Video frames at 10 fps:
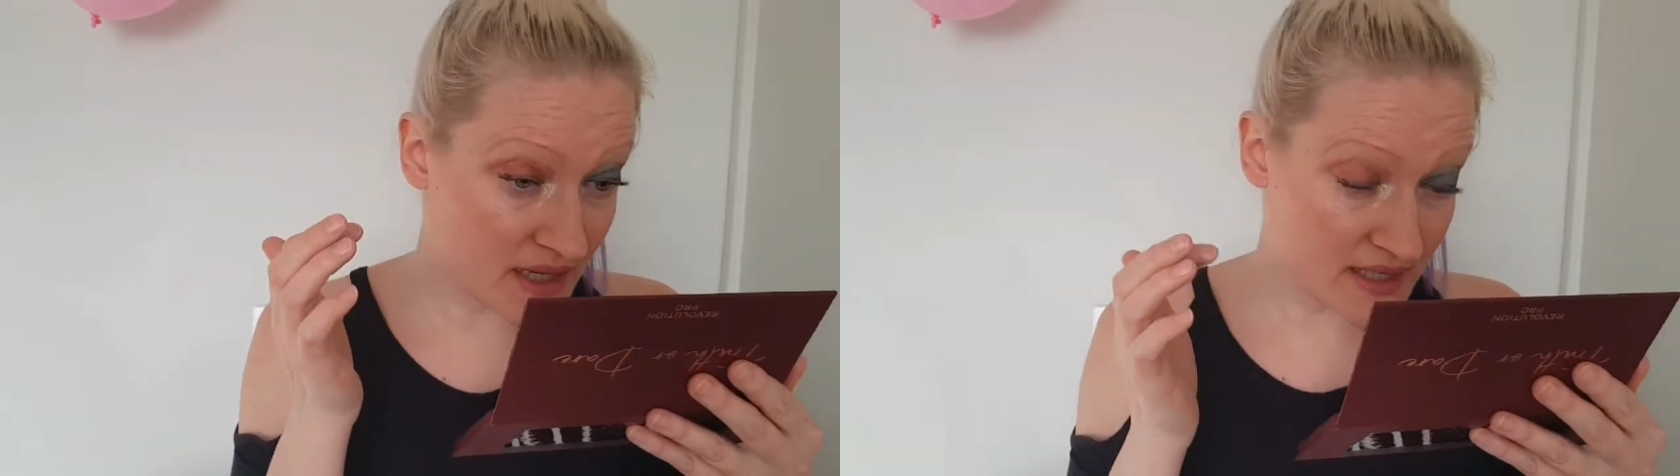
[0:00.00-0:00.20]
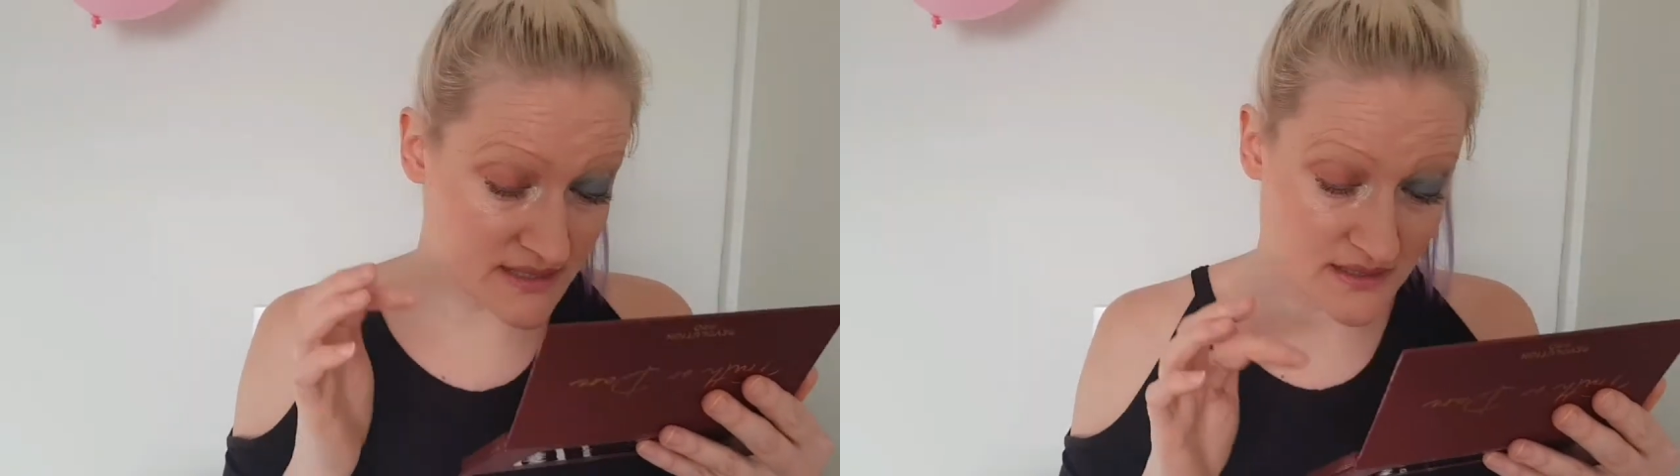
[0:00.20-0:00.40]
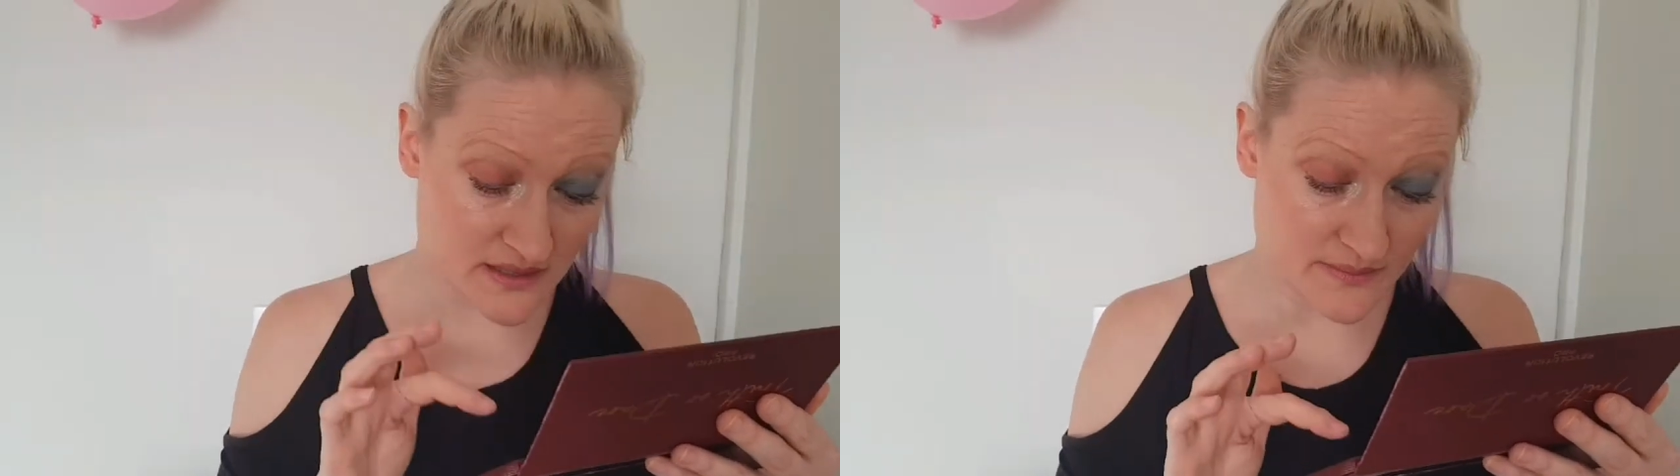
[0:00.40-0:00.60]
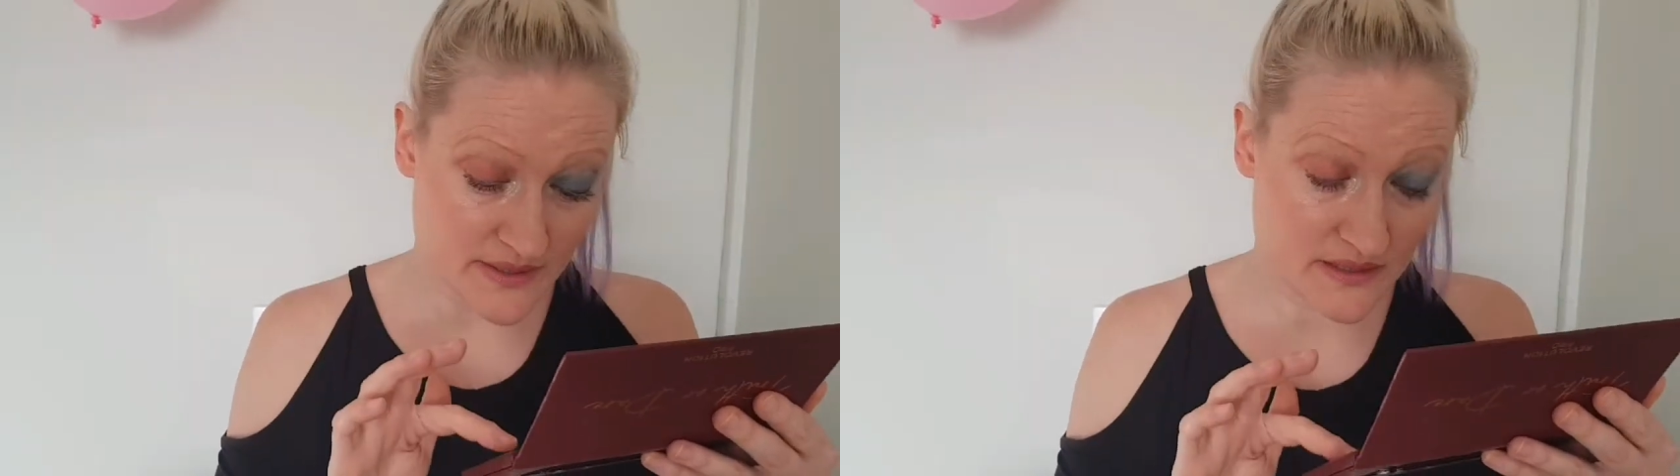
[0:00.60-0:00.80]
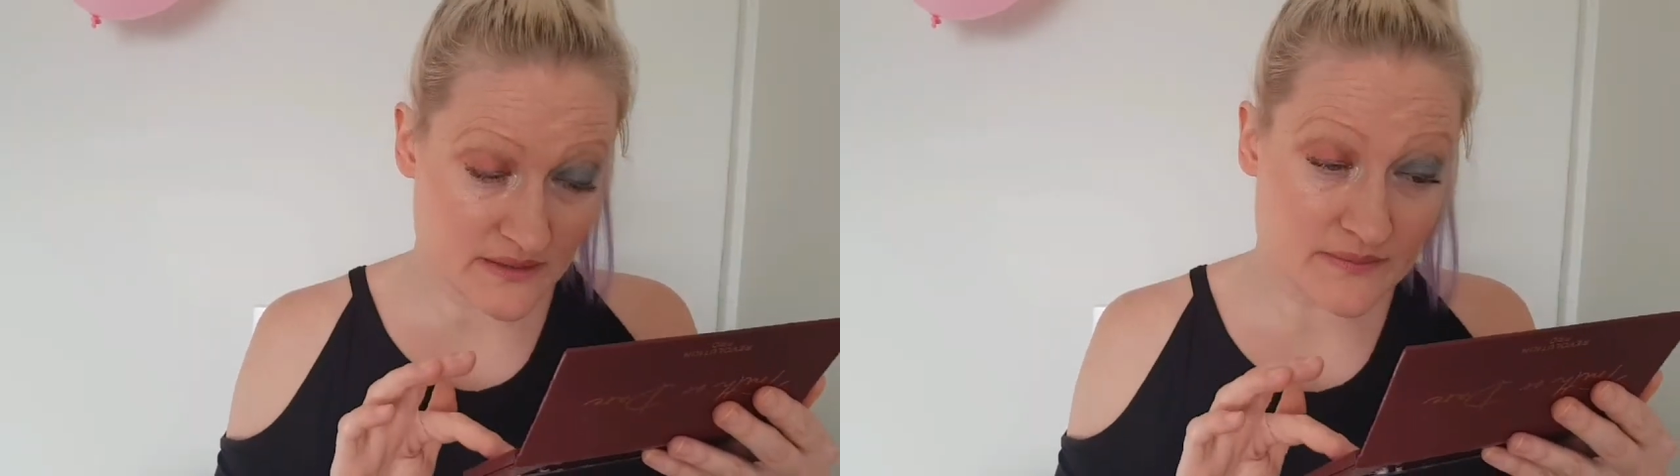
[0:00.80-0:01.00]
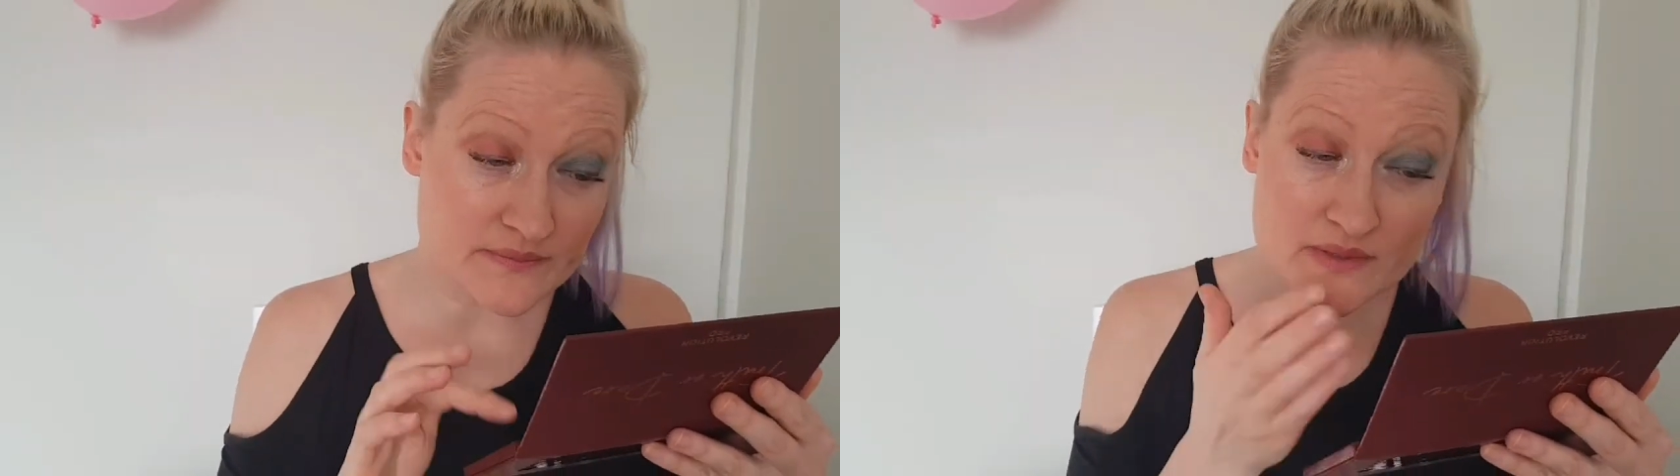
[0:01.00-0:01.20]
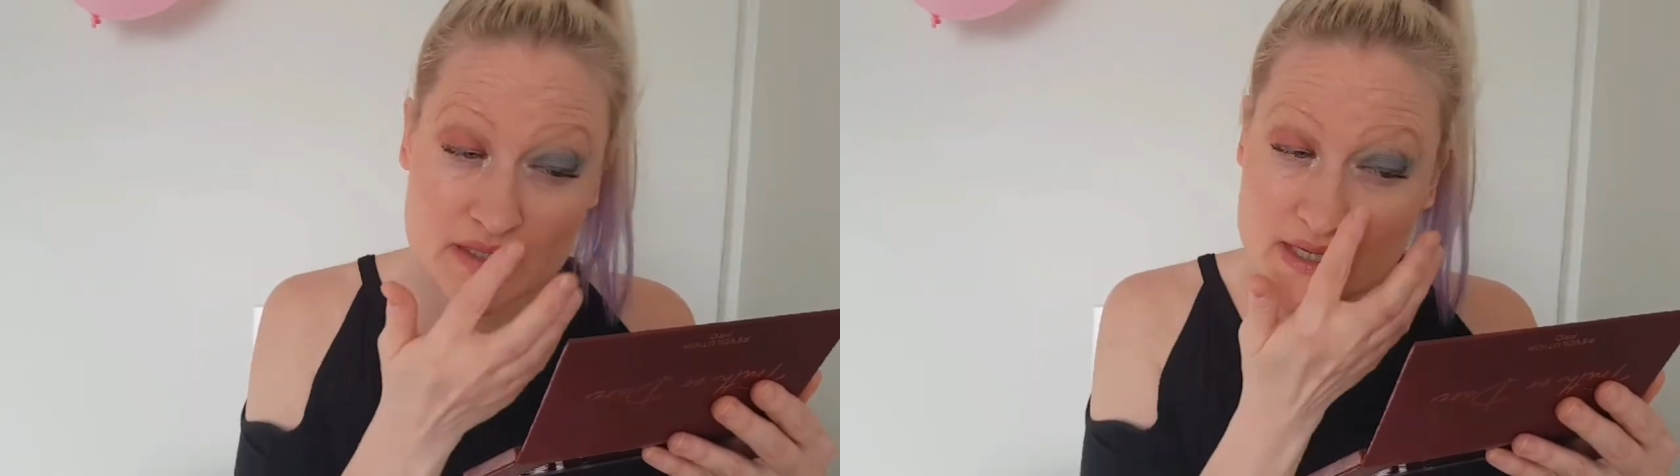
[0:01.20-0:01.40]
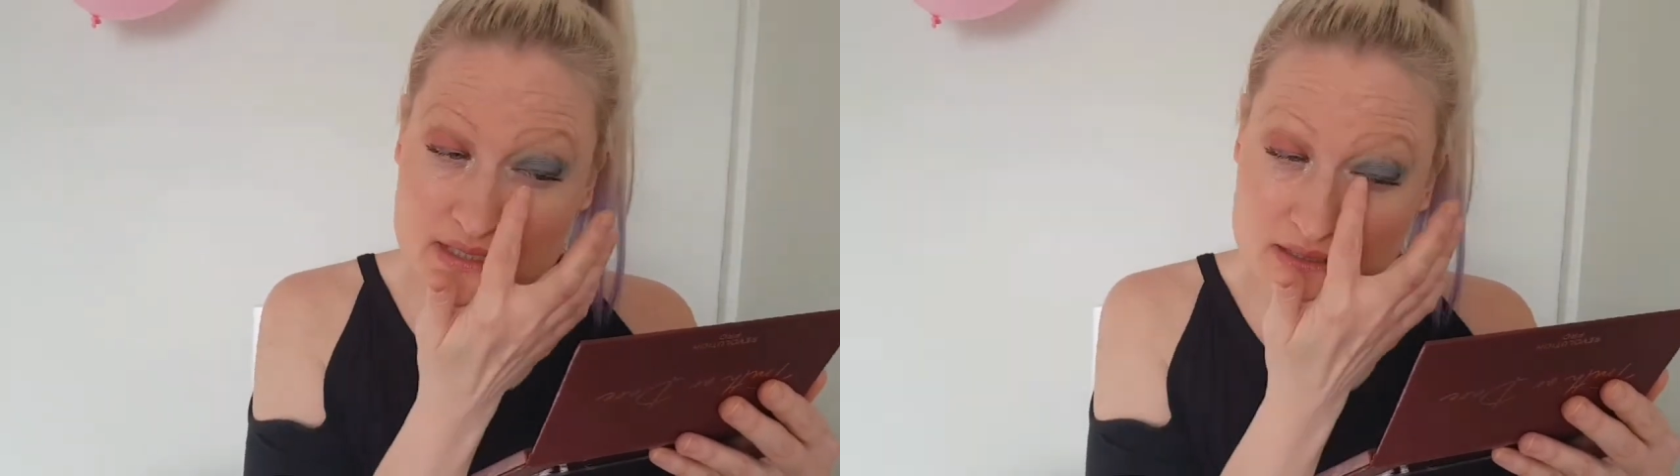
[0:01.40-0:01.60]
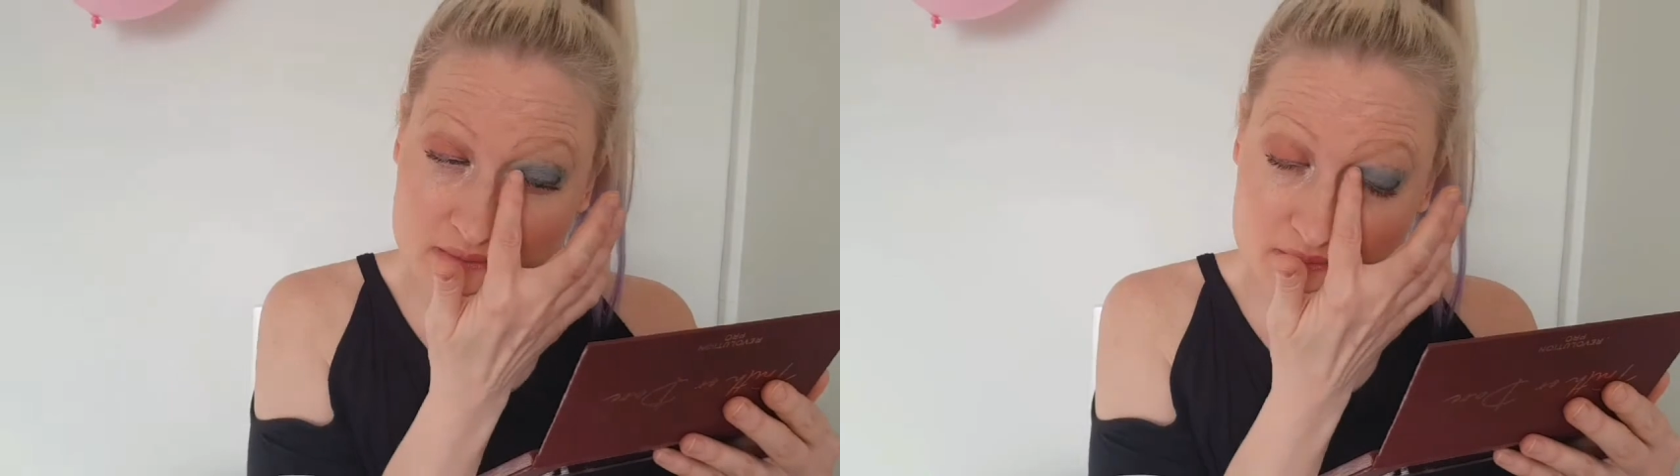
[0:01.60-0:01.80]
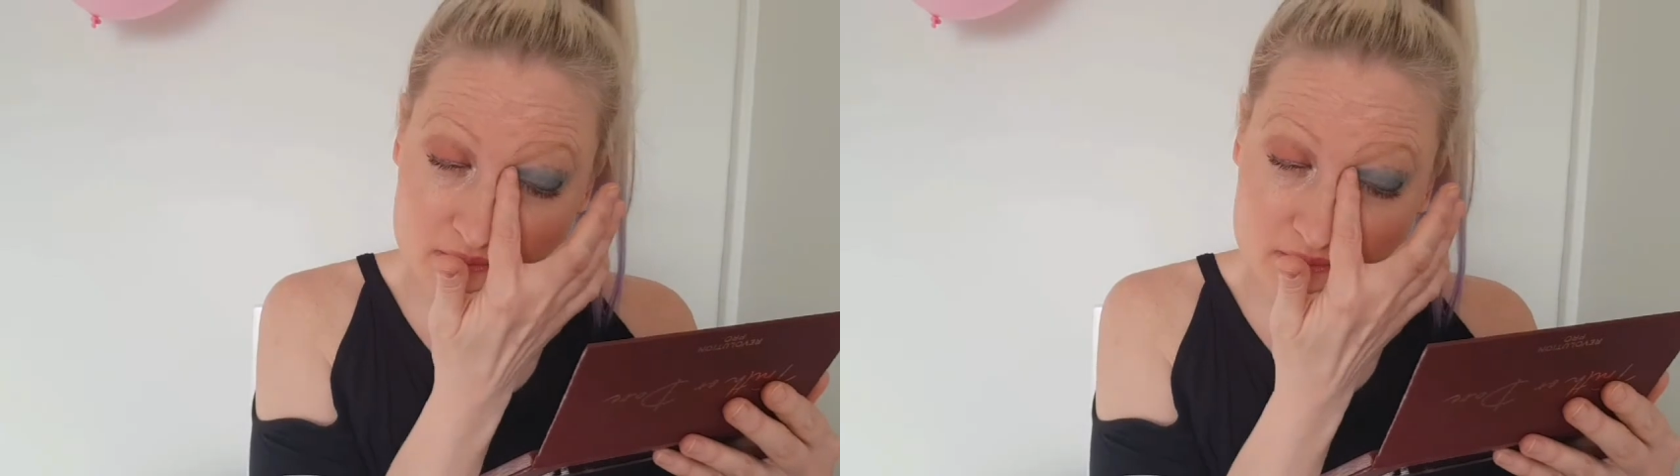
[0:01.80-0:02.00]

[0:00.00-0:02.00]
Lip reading: the eyes a little bit, I guess.